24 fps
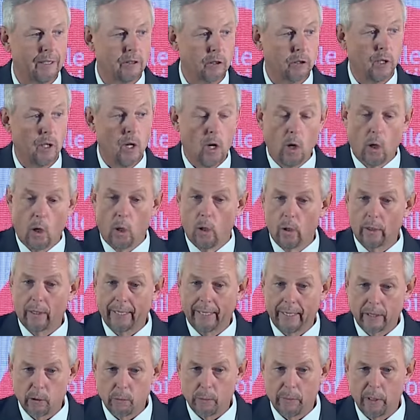to all
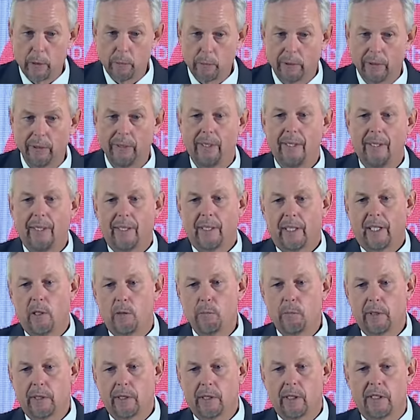kinds of people,
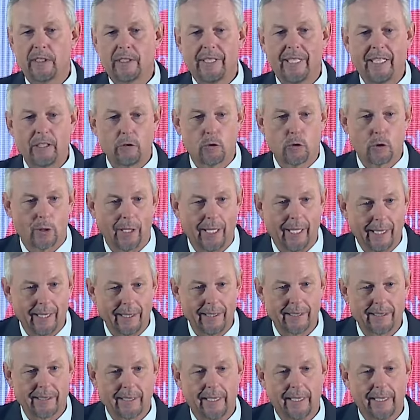contextualized